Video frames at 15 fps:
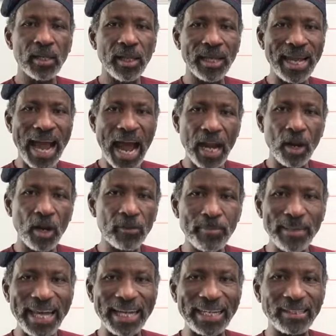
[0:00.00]
They cannot
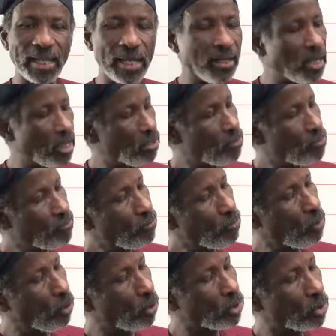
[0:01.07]
be extended
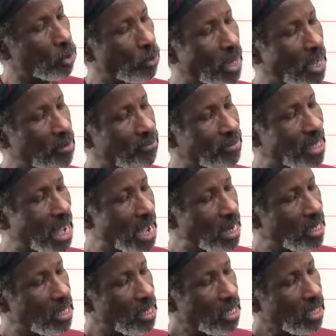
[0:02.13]
forward. So we have
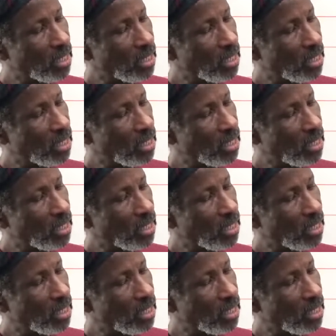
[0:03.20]
Dal,